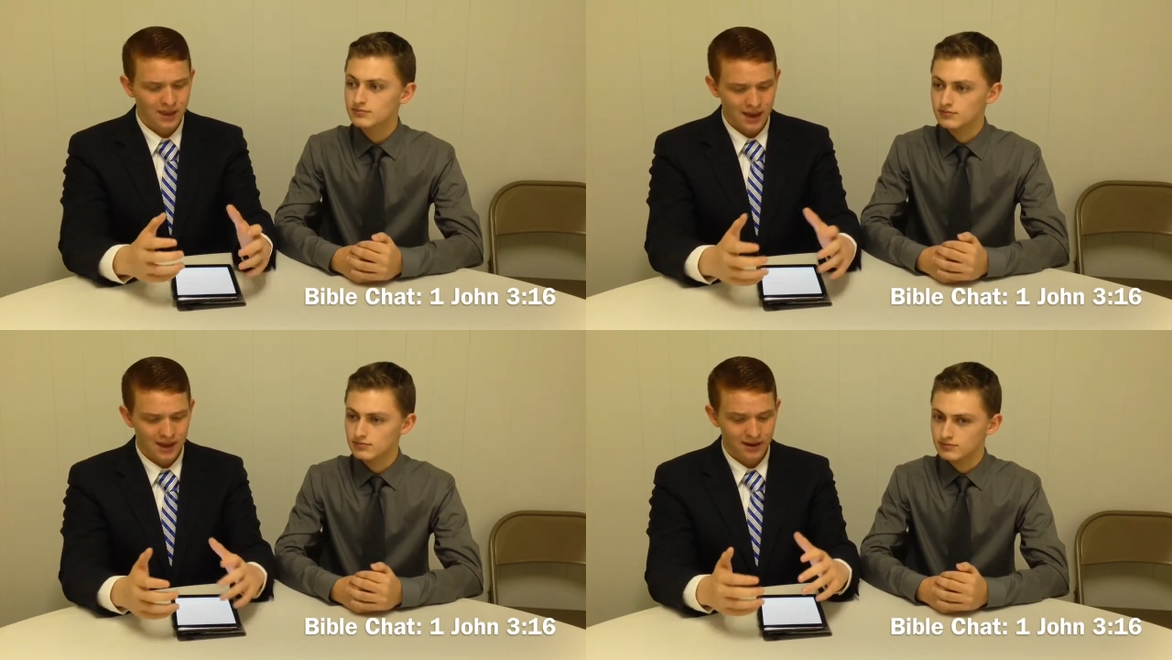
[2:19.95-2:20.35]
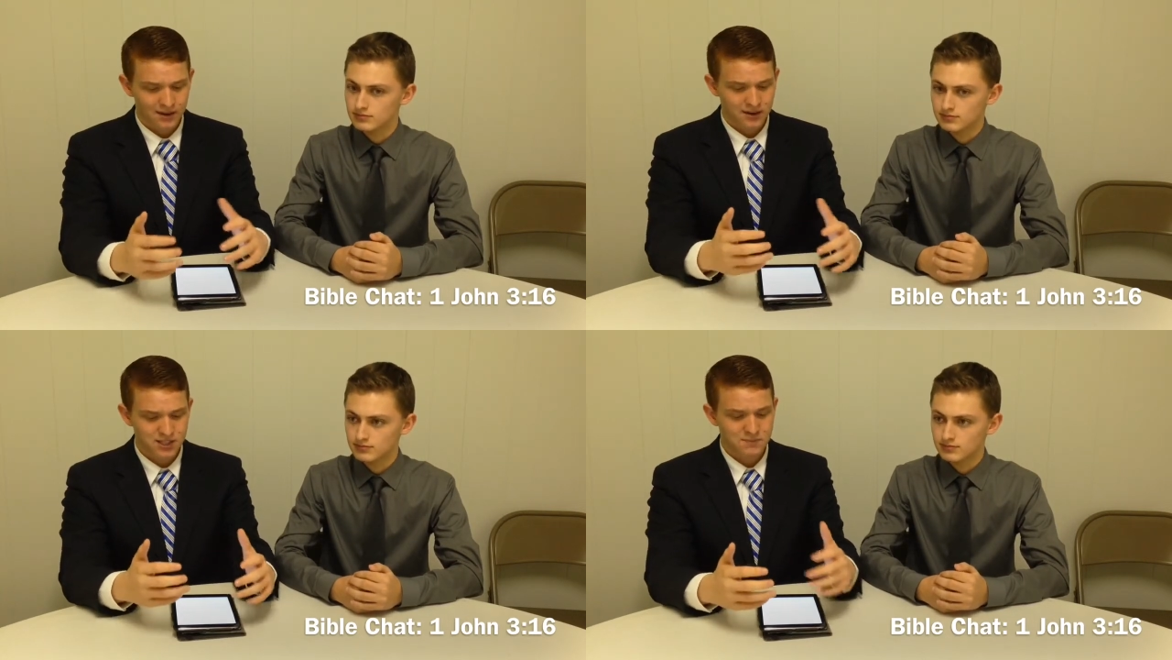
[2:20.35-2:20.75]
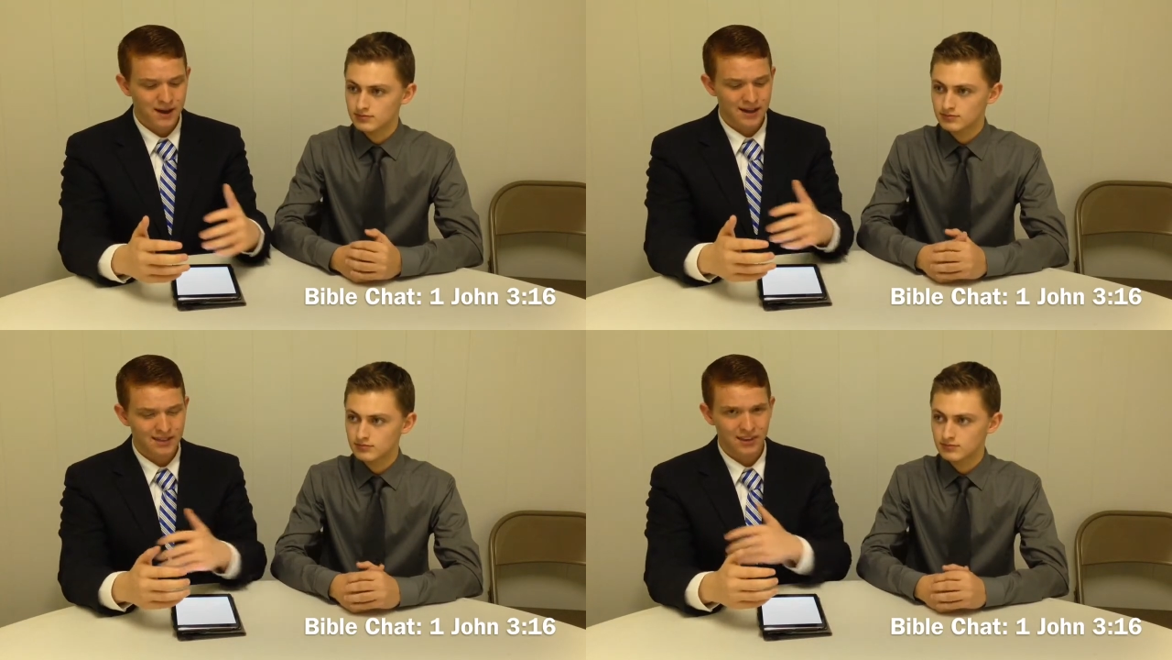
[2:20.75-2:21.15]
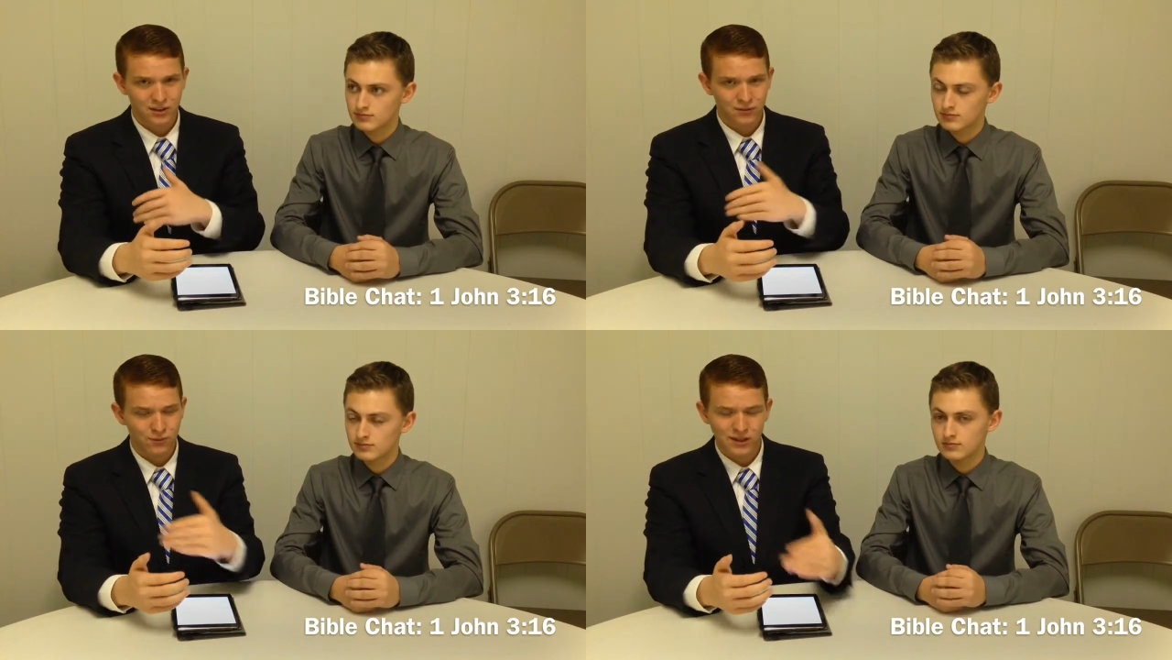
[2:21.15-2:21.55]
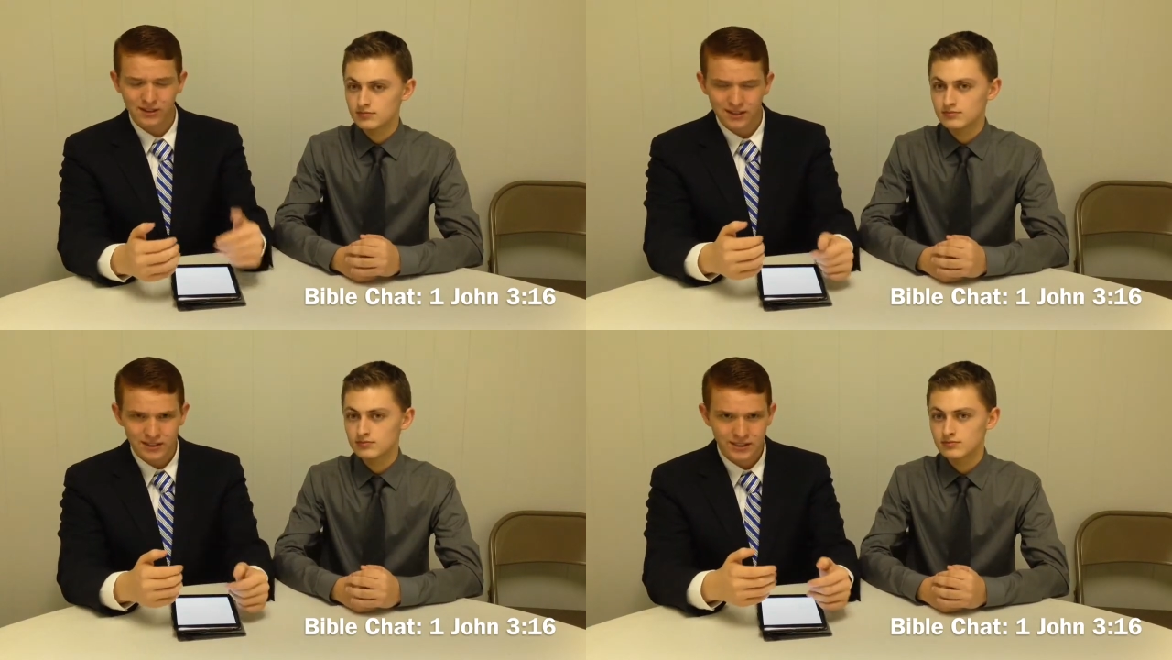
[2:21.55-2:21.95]
Speaker 1: Mm-hmm. And despite that, you
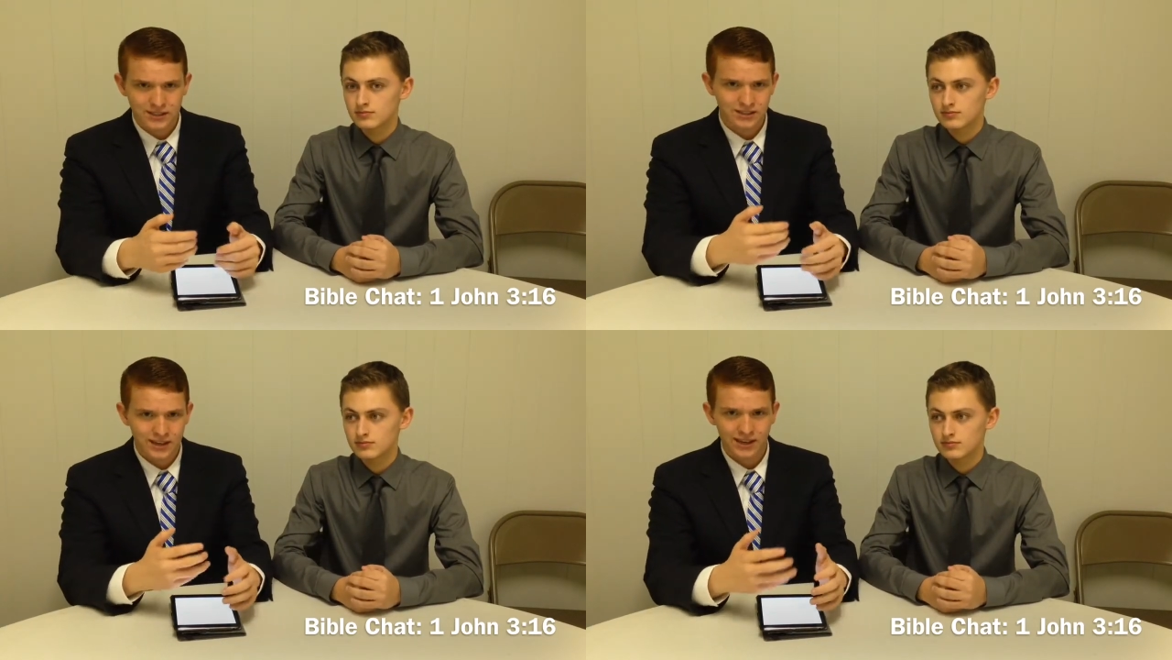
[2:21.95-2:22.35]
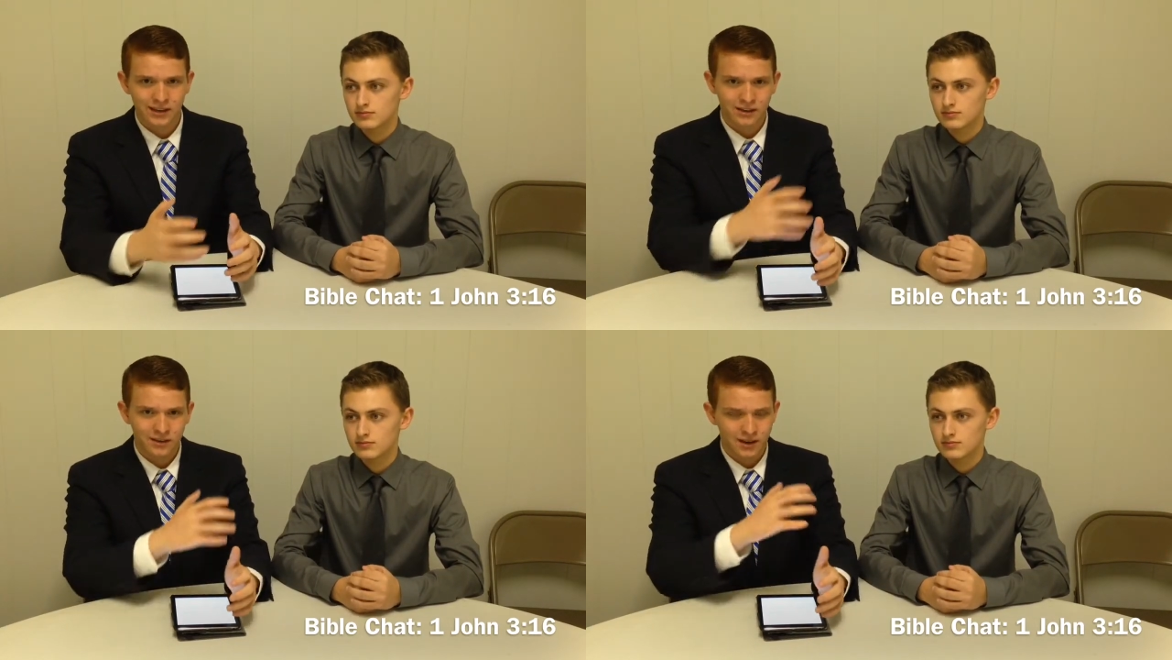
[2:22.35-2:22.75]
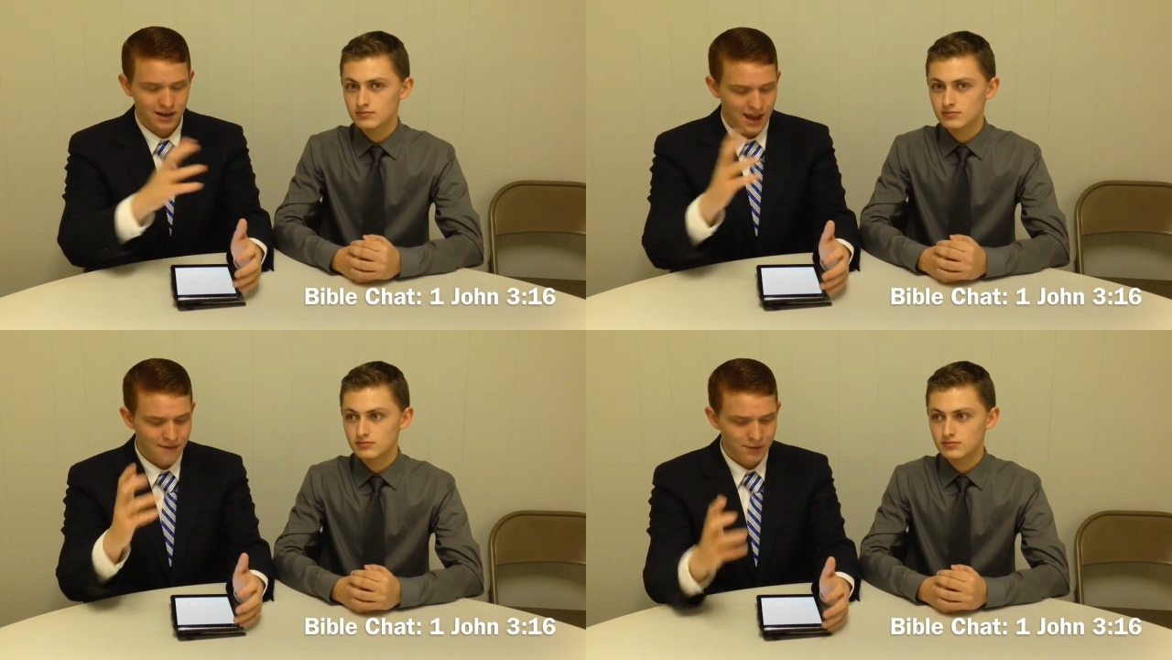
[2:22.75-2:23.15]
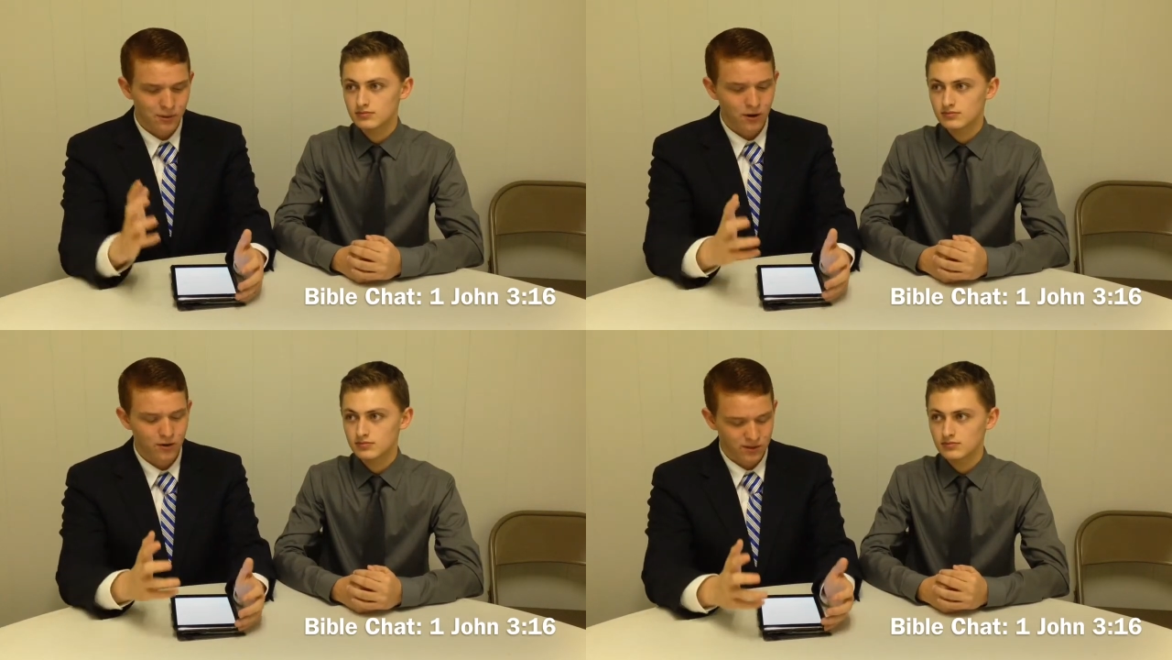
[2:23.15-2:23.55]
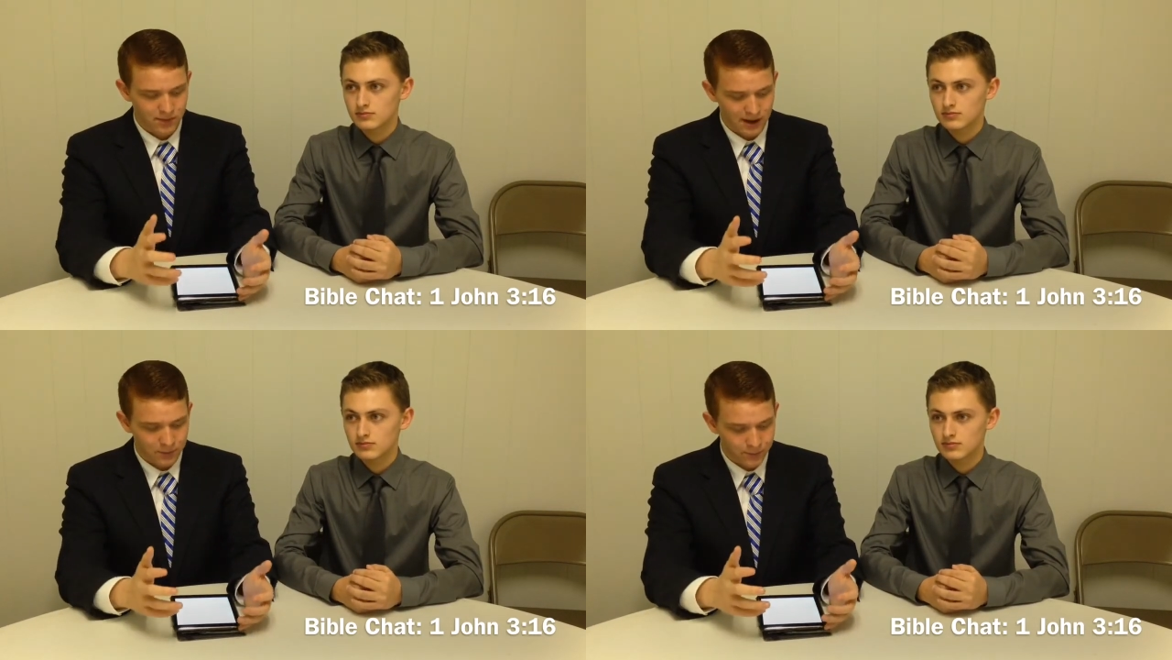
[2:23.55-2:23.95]
read this in every part of the
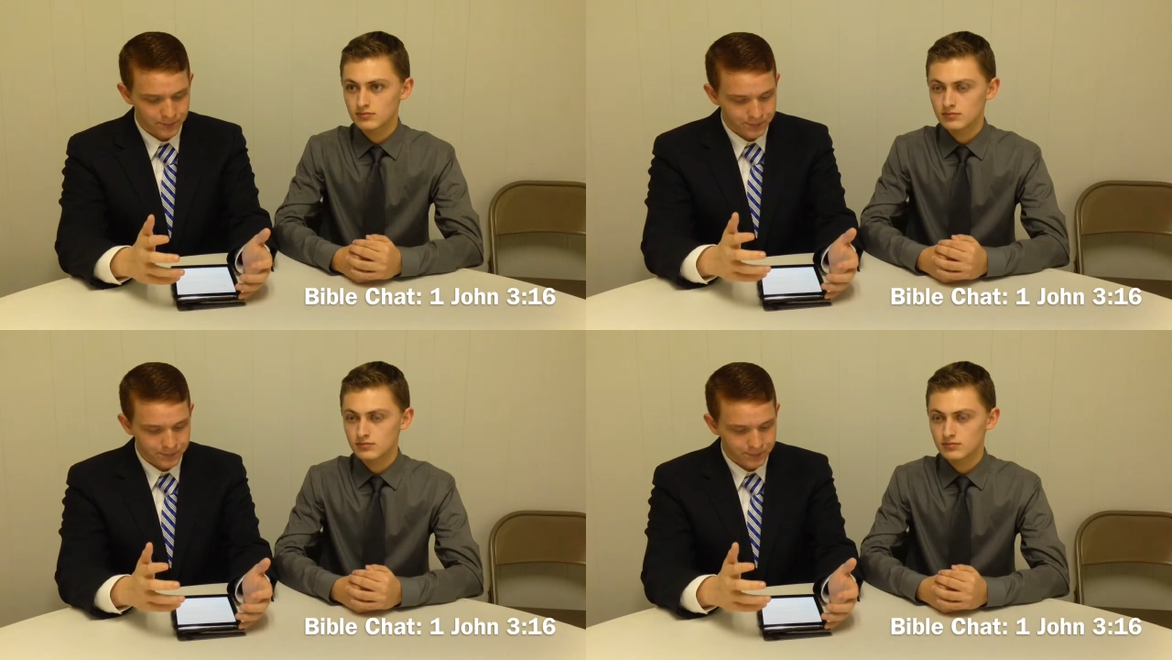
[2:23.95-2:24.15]
Bible.